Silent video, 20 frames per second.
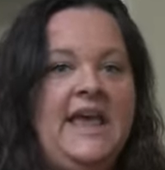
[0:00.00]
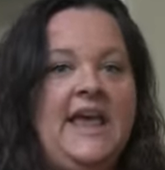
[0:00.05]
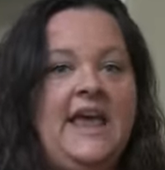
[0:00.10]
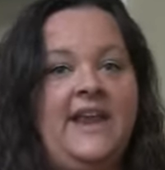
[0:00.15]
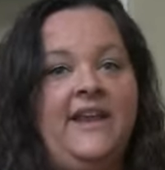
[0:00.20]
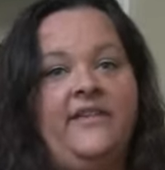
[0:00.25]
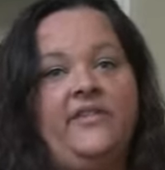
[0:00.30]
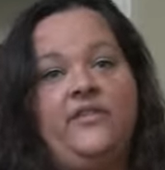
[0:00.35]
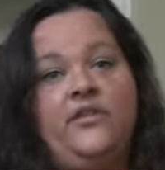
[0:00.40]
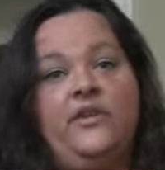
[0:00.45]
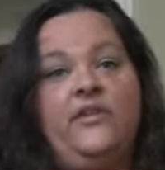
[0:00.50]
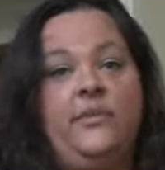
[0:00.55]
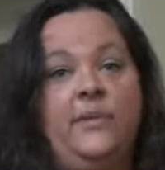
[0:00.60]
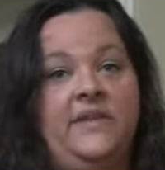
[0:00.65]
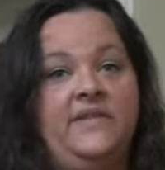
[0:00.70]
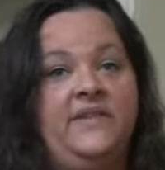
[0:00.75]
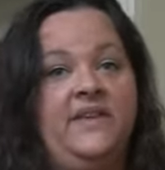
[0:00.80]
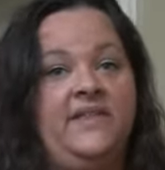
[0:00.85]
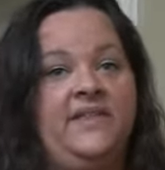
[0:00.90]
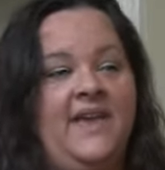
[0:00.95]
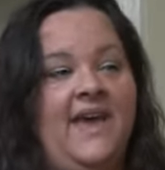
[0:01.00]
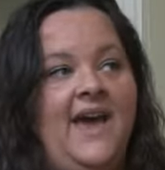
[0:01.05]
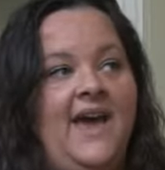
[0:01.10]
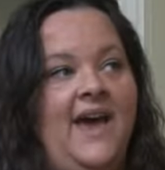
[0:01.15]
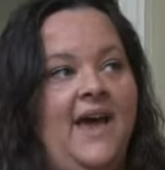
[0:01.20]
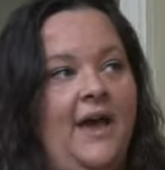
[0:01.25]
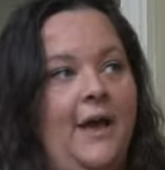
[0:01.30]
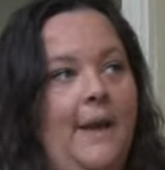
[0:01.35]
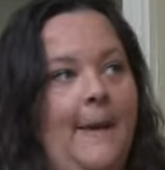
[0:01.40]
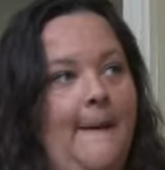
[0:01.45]
And as soon as we did
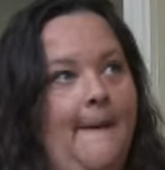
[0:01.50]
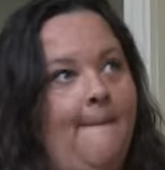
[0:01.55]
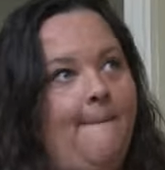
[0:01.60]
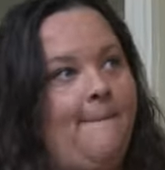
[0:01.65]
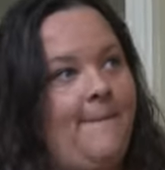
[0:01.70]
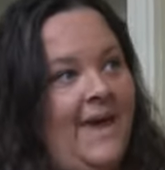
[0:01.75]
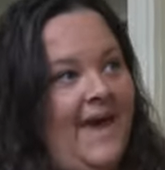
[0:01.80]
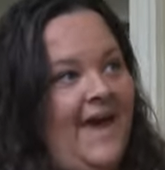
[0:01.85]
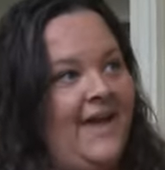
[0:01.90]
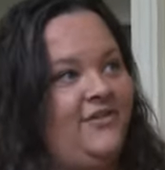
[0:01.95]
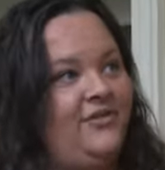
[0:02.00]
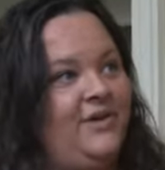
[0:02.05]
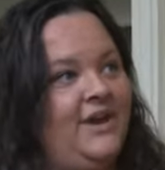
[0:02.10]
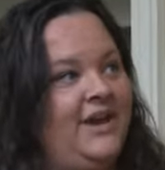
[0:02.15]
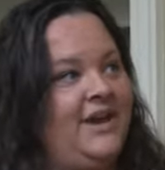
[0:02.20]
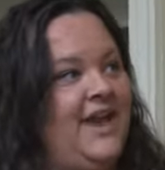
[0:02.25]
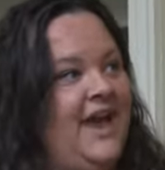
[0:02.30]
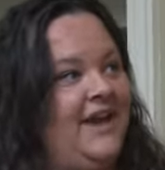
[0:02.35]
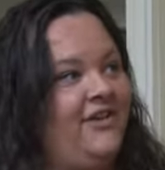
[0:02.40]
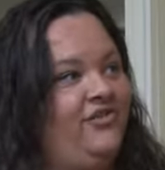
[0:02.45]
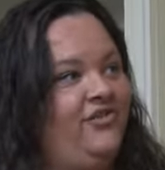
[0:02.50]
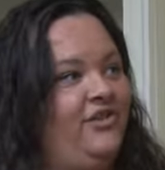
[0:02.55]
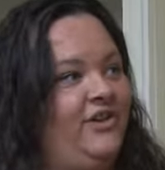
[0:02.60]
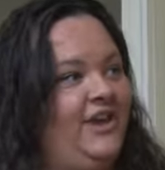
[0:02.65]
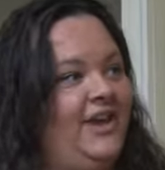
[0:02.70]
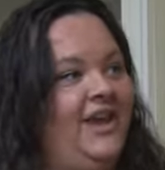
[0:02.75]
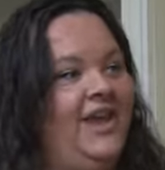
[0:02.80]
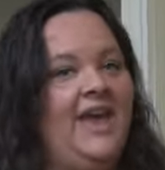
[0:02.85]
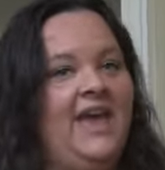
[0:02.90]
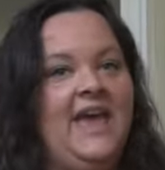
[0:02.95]
that, Patrick
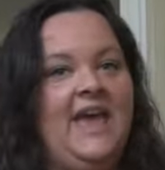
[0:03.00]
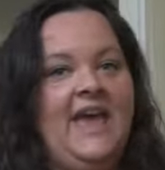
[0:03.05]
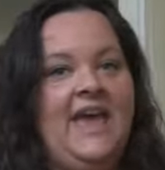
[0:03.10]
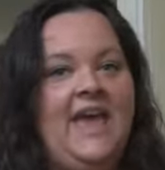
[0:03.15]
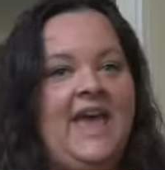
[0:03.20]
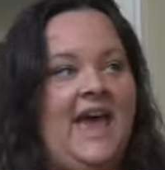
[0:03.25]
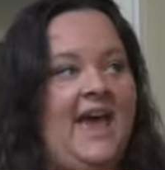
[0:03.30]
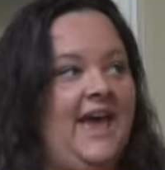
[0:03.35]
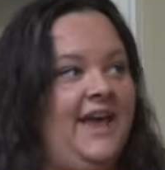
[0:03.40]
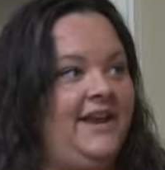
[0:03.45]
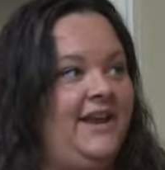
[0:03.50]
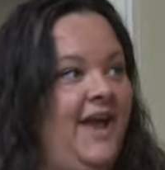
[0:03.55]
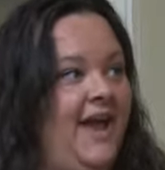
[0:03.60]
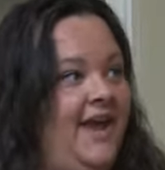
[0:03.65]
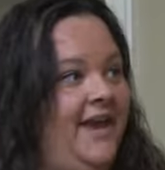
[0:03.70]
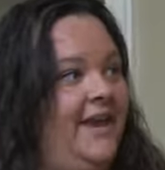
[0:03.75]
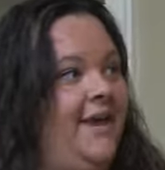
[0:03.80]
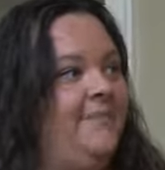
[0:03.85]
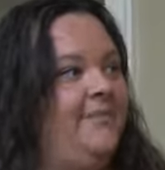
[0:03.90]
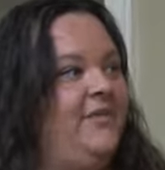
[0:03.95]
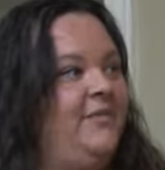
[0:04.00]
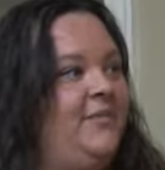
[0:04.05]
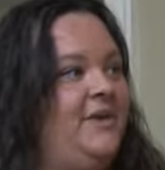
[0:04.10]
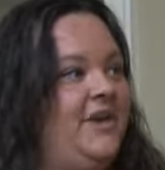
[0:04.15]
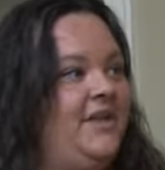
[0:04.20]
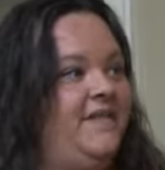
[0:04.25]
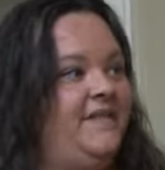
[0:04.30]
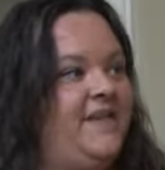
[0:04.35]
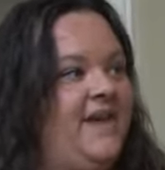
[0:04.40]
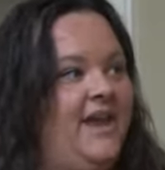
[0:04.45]
actually had IM'd
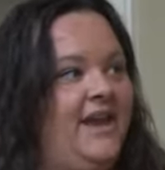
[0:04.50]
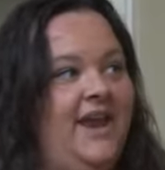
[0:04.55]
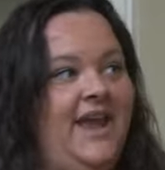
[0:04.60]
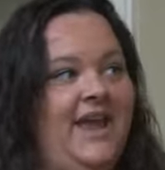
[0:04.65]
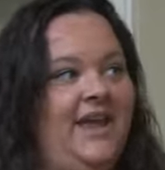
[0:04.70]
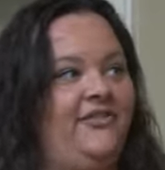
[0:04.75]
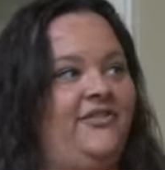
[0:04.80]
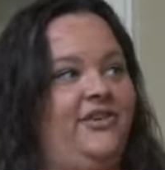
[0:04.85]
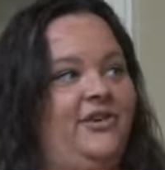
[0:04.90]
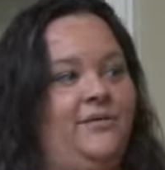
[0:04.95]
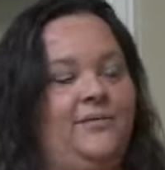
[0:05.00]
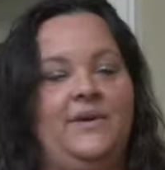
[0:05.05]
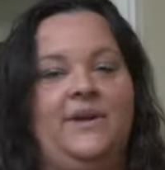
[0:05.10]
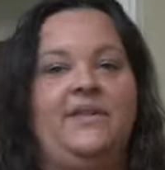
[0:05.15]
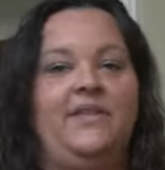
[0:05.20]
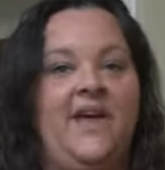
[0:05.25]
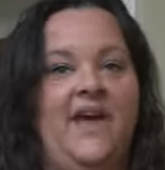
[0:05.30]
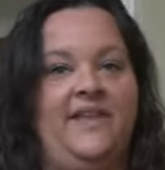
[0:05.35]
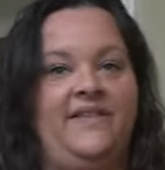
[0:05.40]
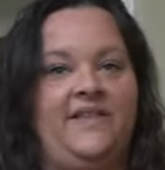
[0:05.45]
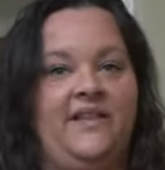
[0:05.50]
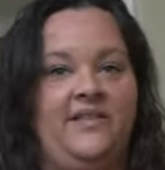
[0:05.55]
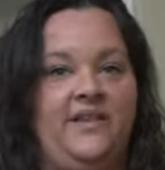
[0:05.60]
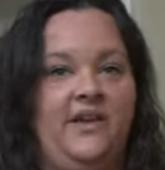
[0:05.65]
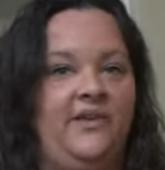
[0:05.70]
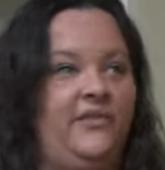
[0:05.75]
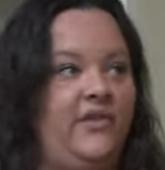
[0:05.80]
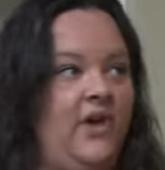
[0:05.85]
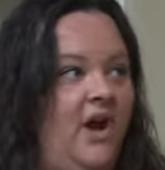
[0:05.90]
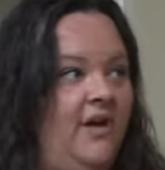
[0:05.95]
me and said, "Hey, do you realize that
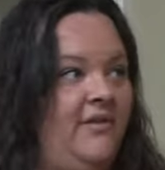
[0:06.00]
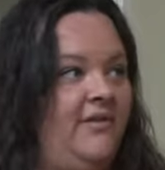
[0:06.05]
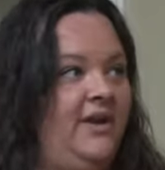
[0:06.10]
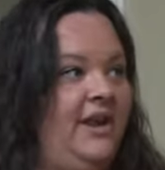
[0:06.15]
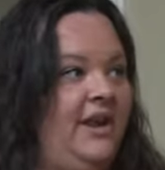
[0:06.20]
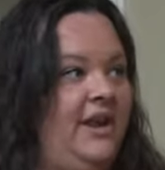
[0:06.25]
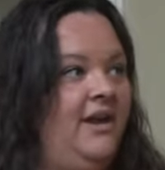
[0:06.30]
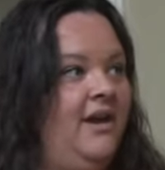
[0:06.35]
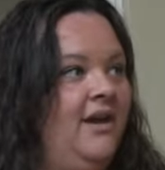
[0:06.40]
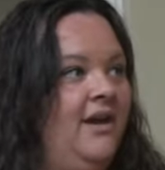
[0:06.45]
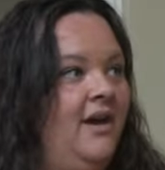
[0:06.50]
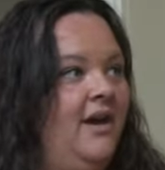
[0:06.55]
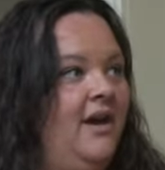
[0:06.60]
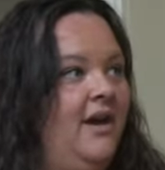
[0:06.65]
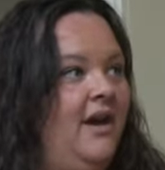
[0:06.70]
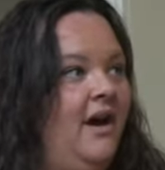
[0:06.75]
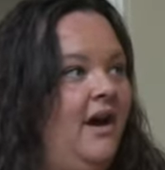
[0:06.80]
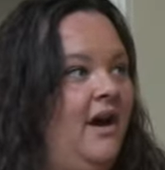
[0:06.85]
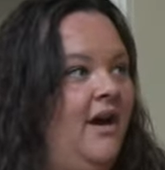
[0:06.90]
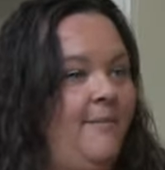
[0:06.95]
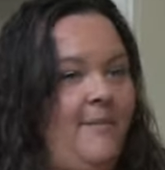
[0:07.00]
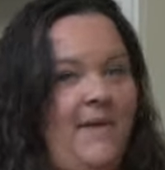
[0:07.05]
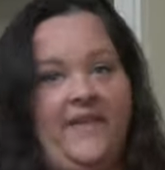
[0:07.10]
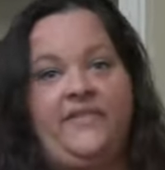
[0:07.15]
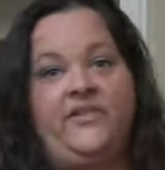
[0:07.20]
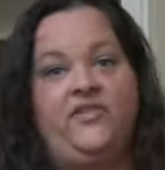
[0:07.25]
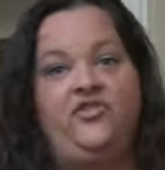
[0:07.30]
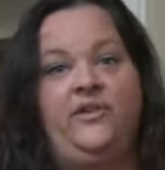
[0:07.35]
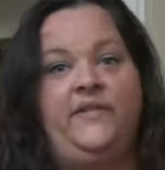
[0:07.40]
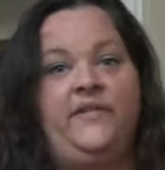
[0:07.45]
there's already
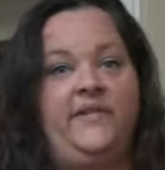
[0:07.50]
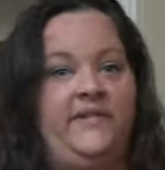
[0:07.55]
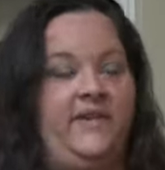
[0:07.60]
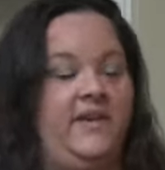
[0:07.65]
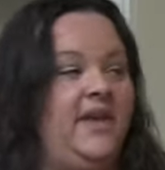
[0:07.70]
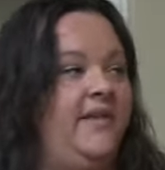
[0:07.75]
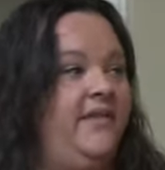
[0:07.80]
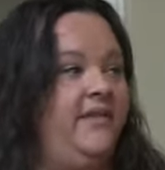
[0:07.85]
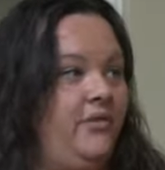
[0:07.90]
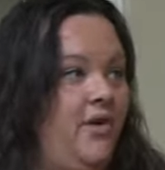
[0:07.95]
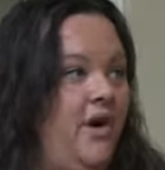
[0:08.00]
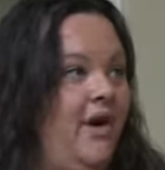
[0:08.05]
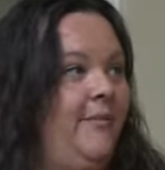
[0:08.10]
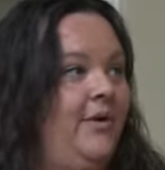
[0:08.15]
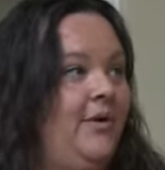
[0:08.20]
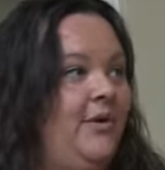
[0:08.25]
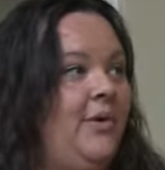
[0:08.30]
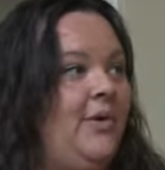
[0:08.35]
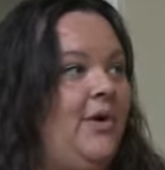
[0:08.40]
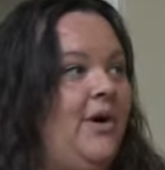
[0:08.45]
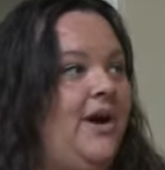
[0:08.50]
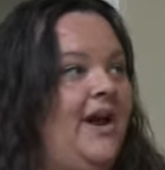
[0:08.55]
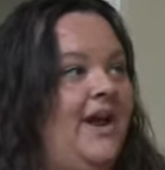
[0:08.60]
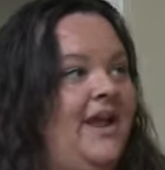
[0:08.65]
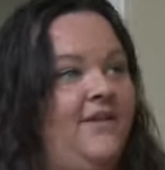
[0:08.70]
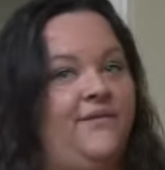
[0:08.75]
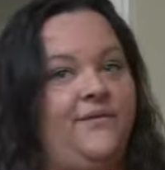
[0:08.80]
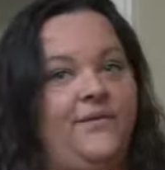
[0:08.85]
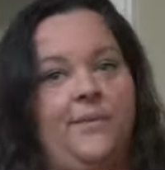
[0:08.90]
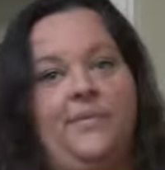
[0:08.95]
Massachusetts Against Common Core?"
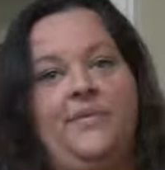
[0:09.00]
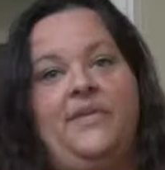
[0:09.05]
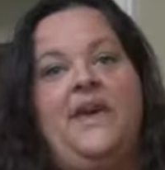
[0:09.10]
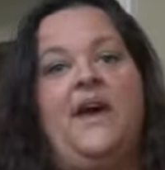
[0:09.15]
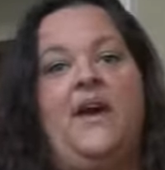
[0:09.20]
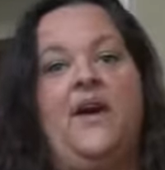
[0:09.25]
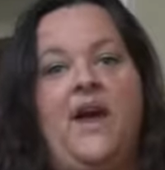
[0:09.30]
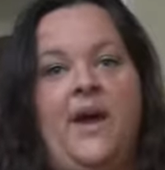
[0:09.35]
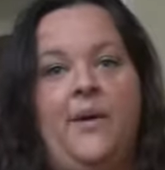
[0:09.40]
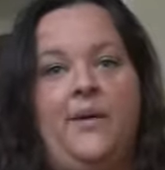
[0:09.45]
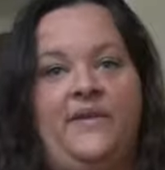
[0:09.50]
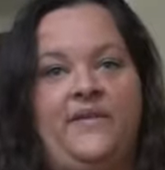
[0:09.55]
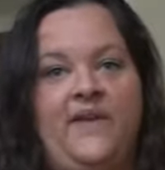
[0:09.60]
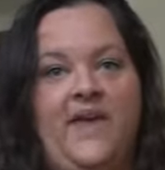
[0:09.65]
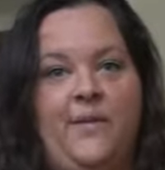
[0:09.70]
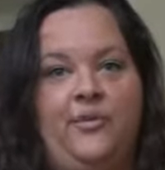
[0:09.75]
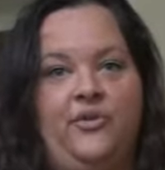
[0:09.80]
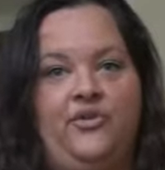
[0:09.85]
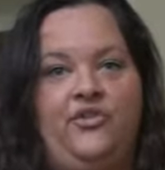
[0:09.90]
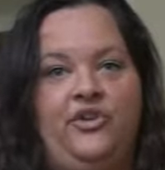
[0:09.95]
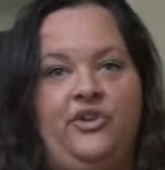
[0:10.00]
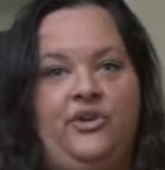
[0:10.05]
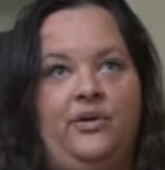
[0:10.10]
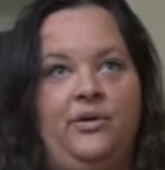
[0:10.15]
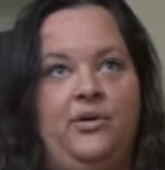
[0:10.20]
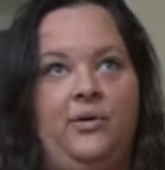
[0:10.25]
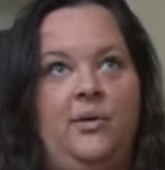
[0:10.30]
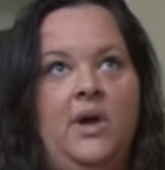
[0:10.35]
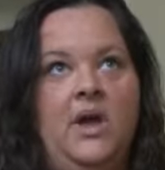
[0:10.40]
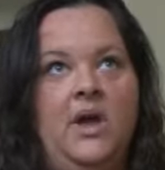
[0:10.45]
And from there, I was able
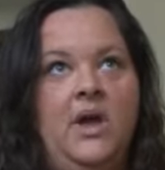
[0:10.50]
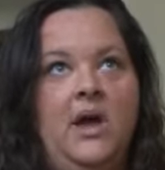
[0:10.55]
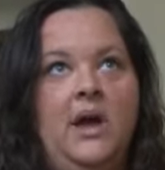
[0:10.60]
to